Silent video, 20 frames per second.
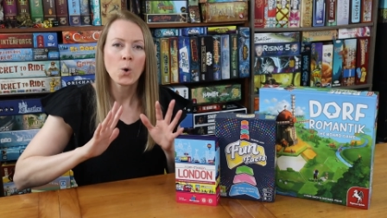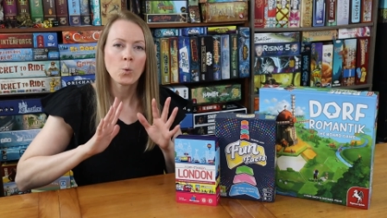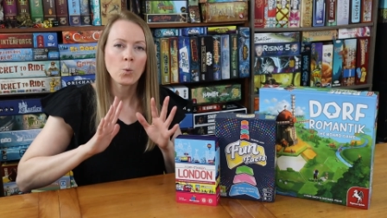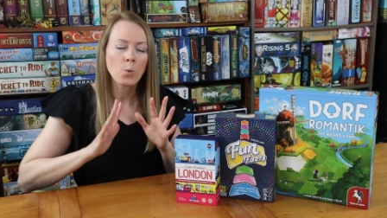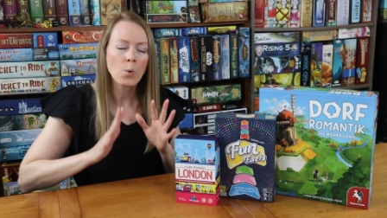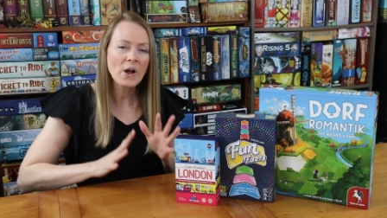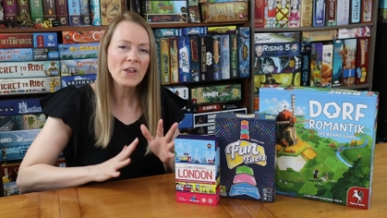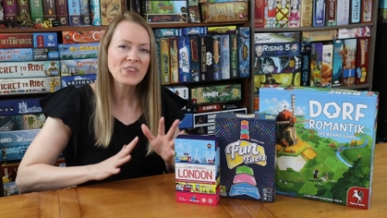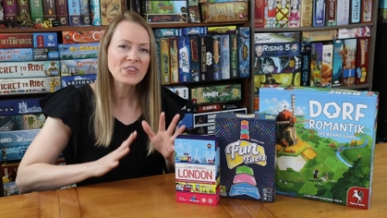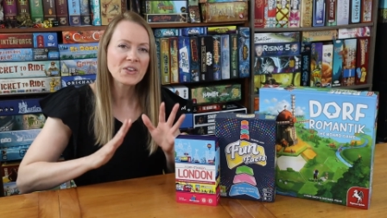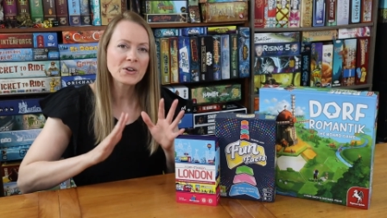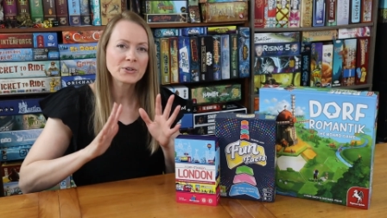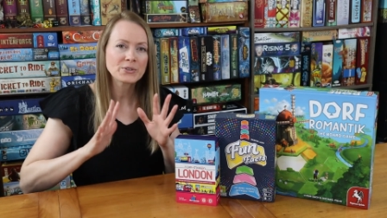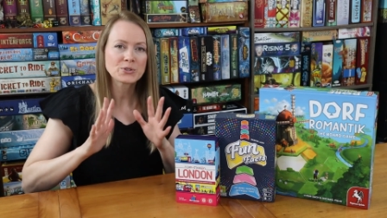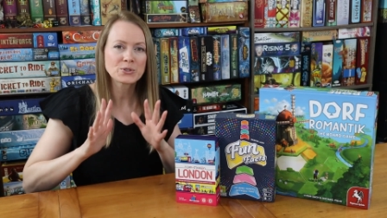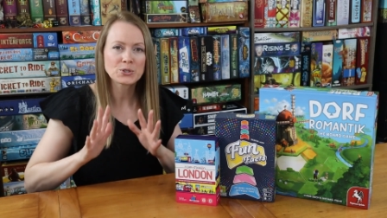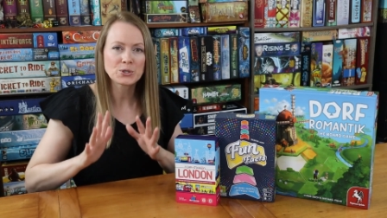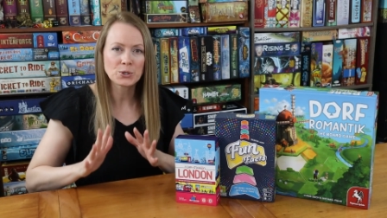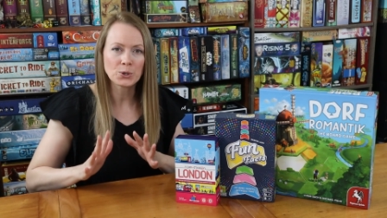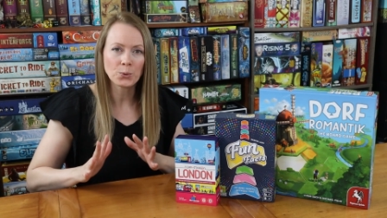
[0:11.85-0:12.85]
what
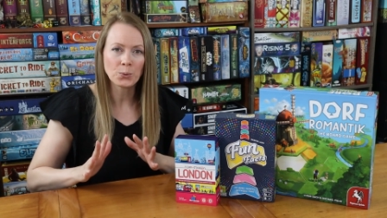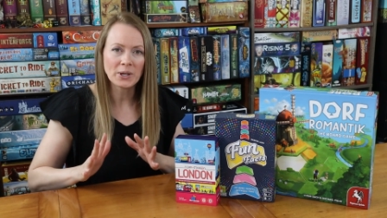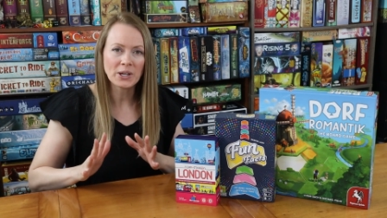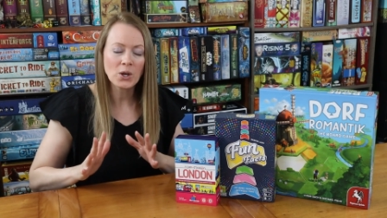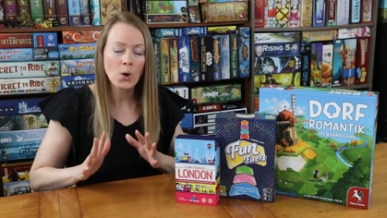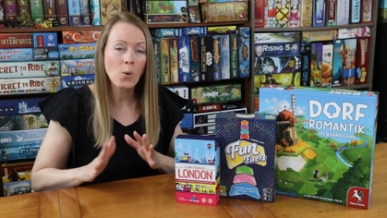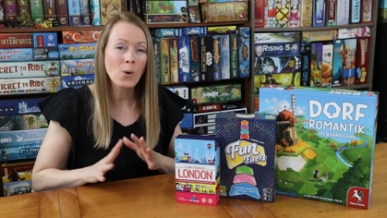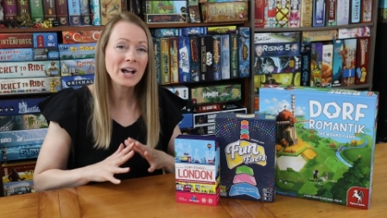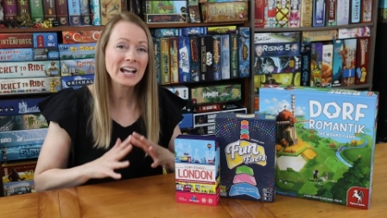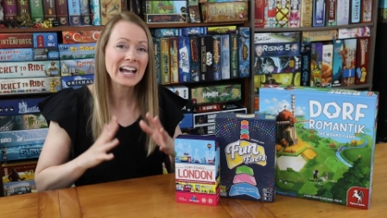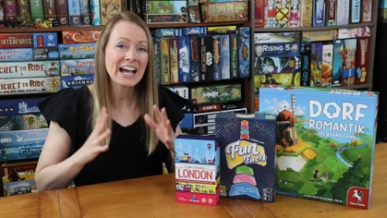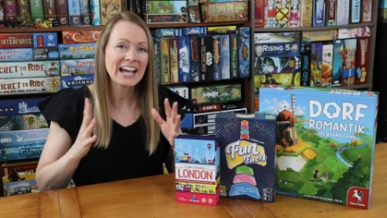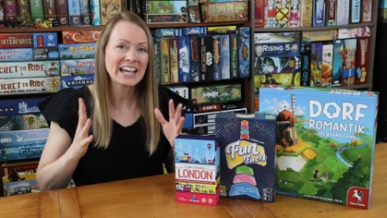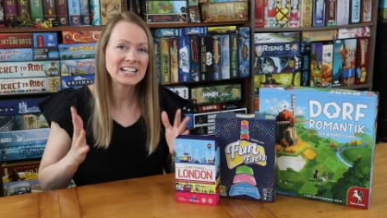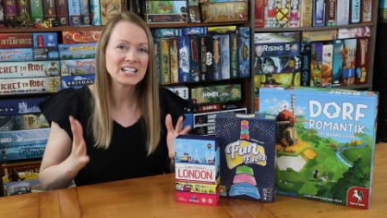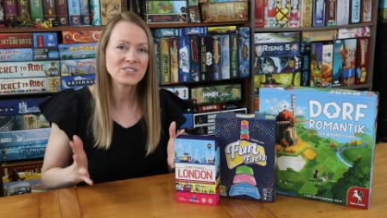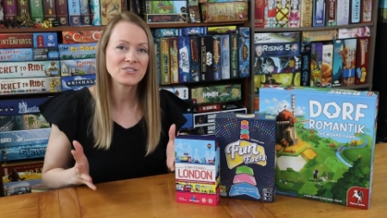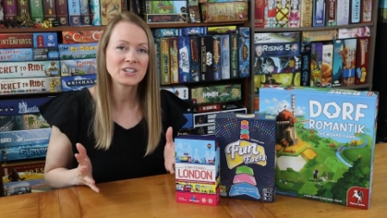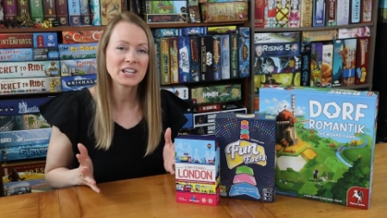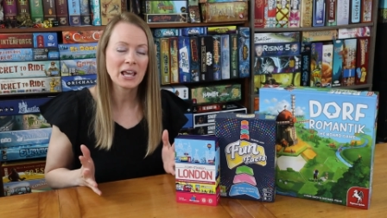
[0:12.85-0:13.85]
they're doing, what
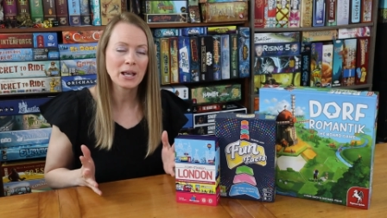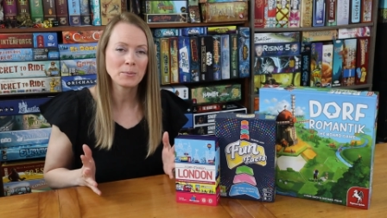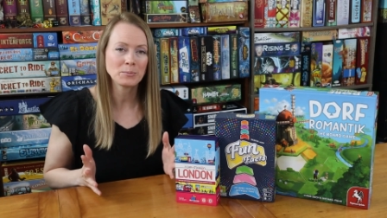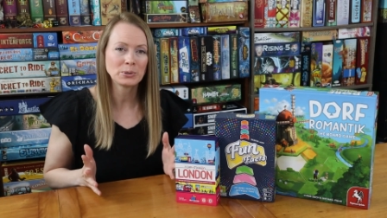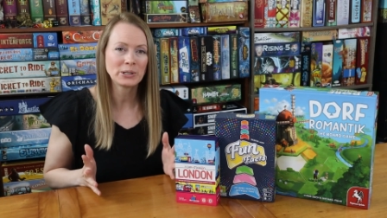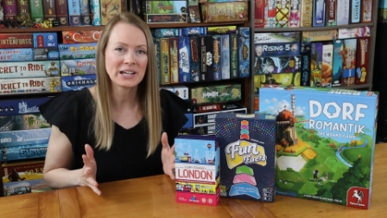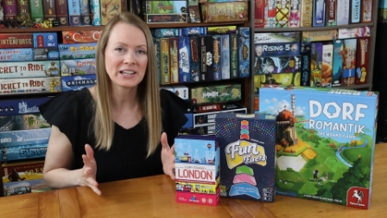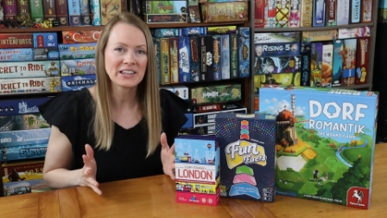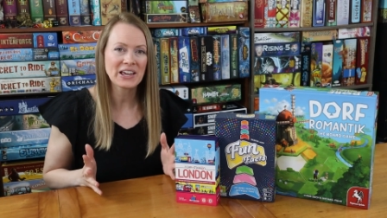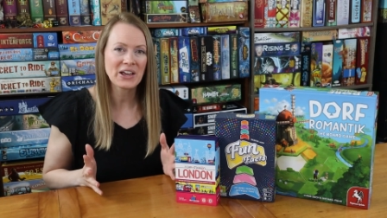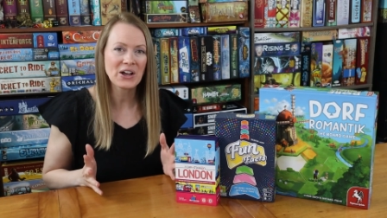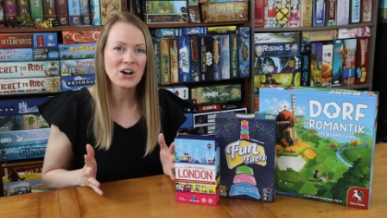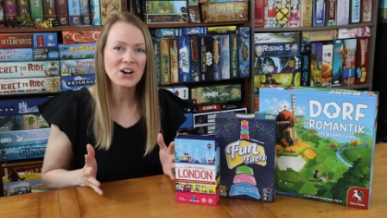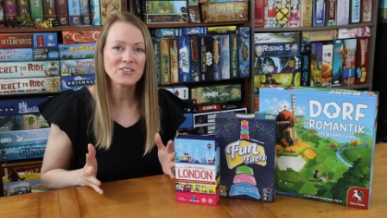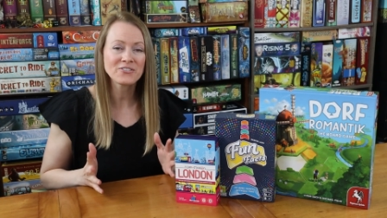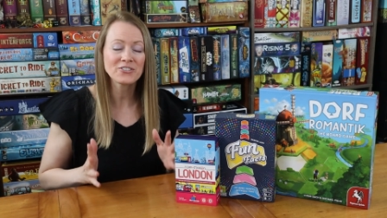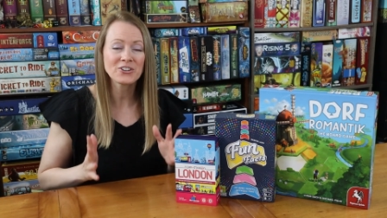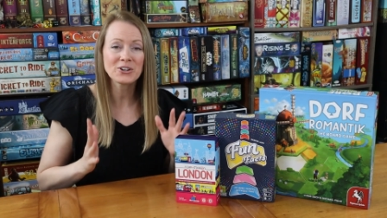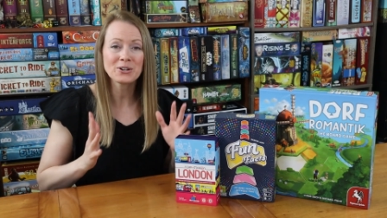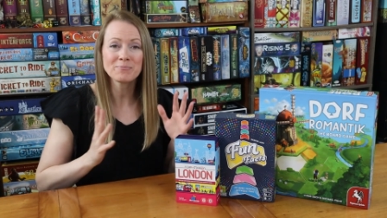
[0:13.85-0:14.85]
kind of gameplay they
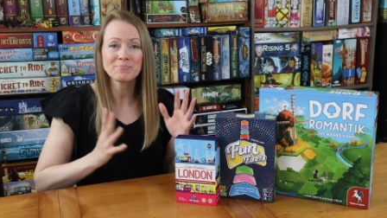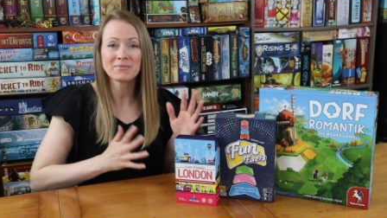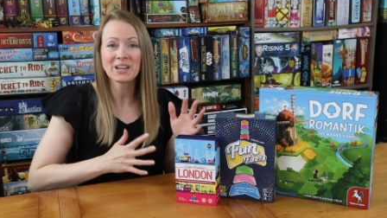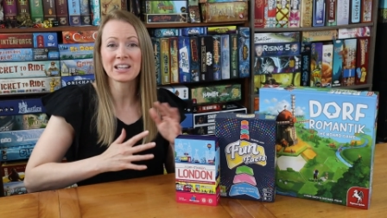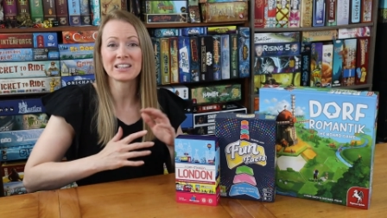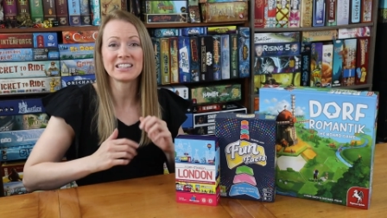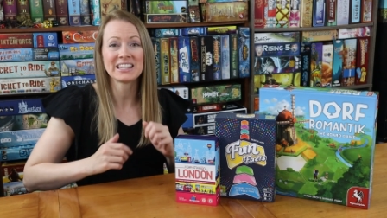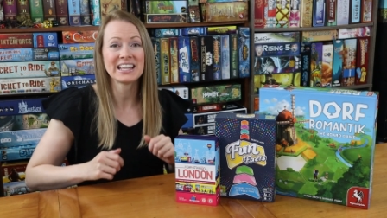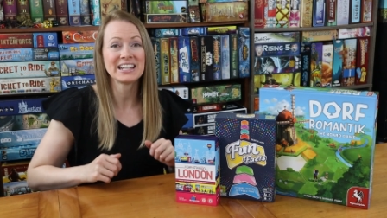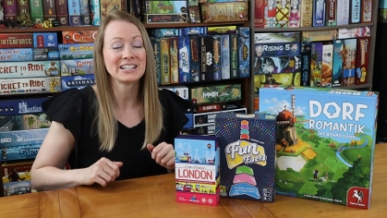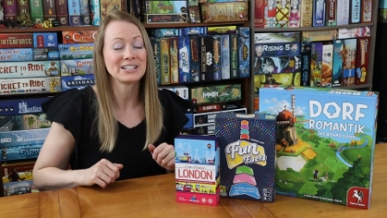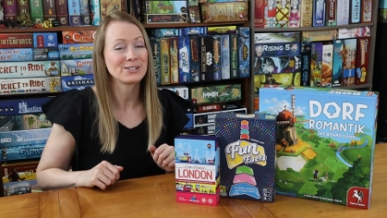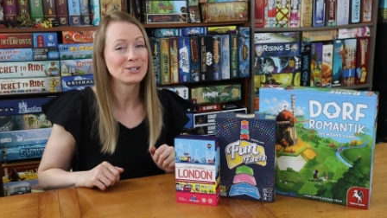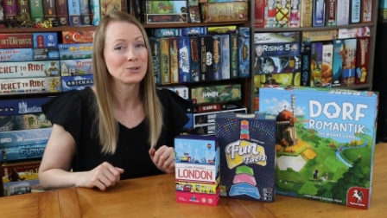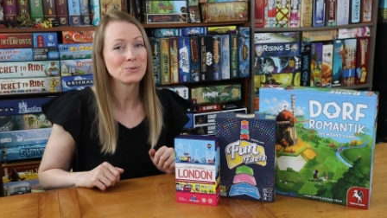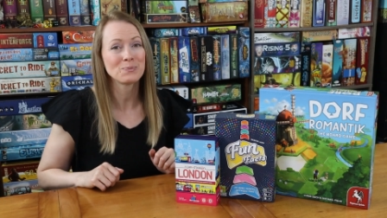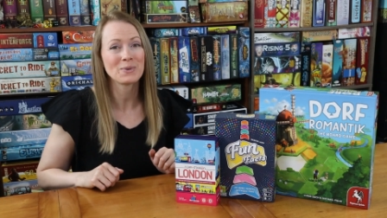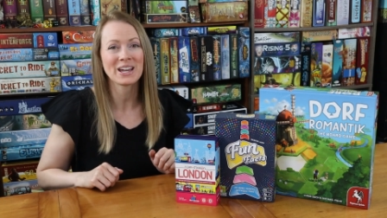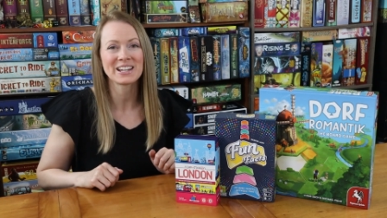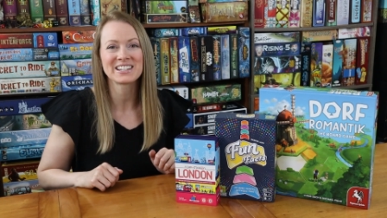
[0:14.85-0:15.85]
offer, and then
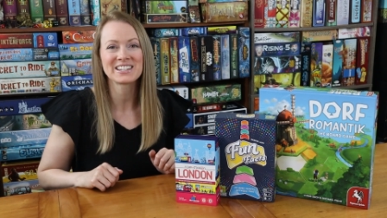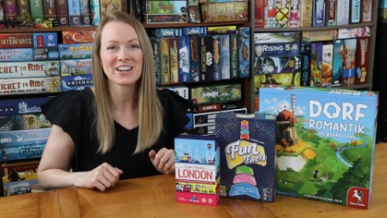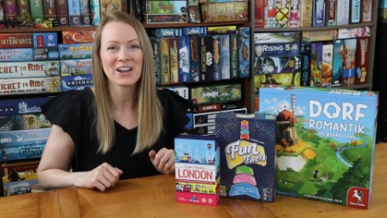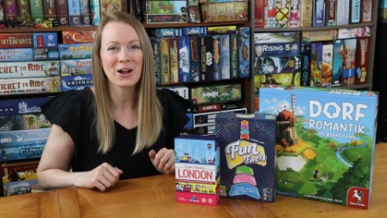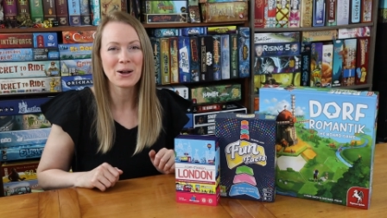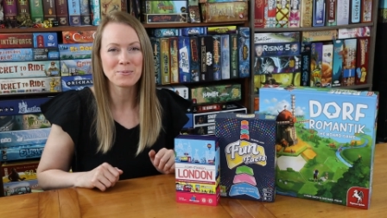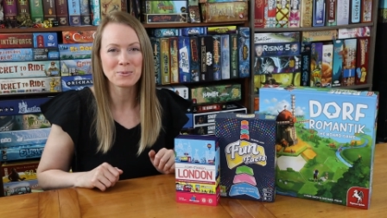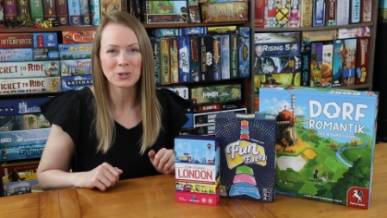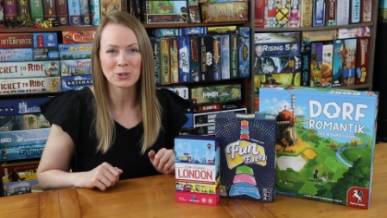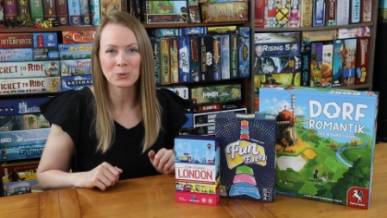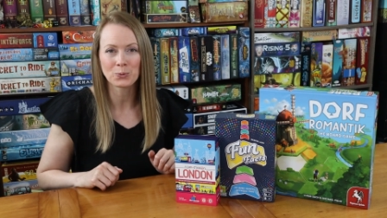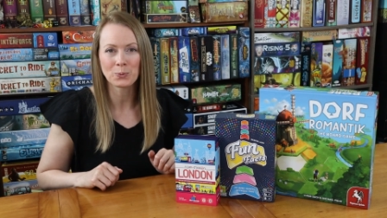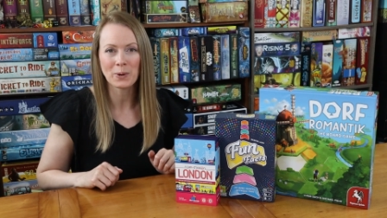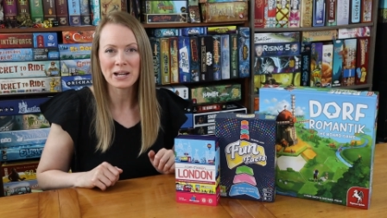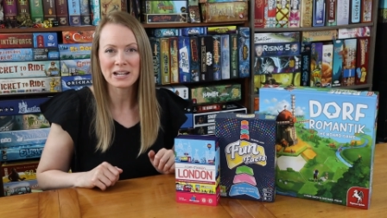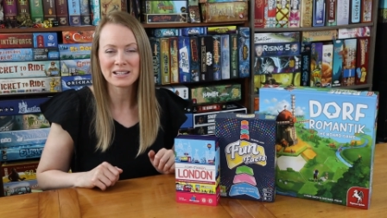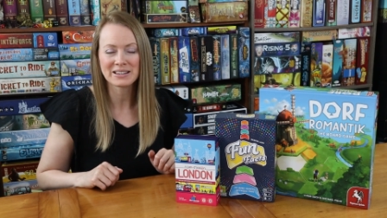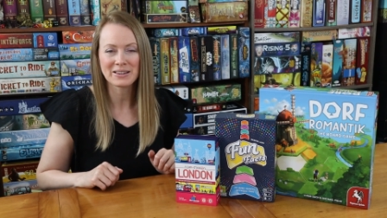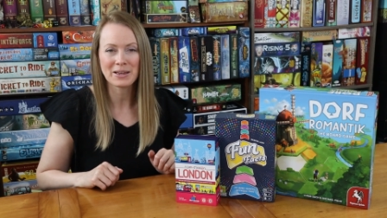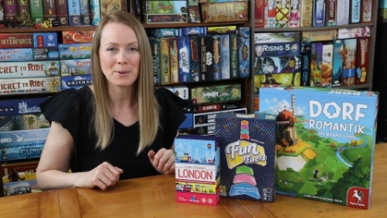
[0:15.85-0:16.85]
you betcha I'm going to
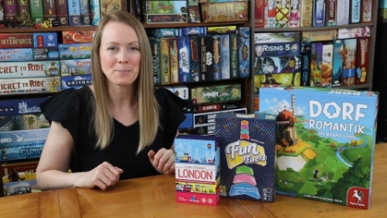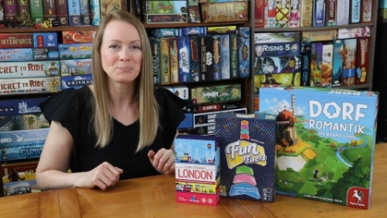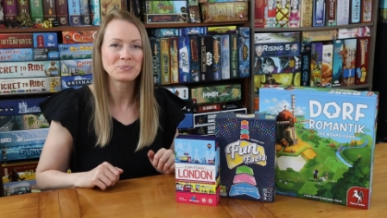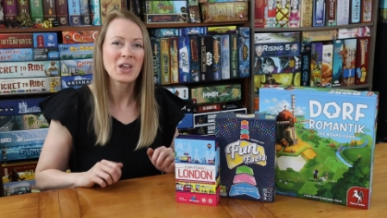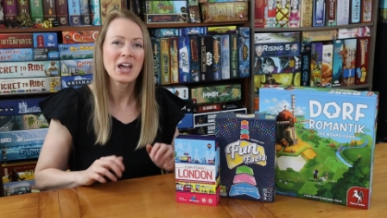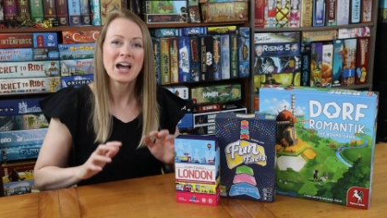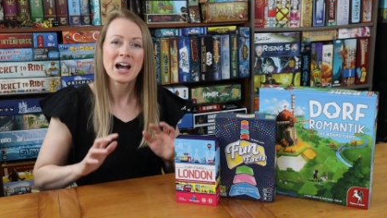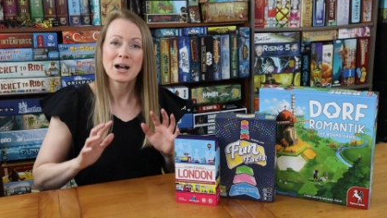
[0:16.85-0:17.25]
rank them.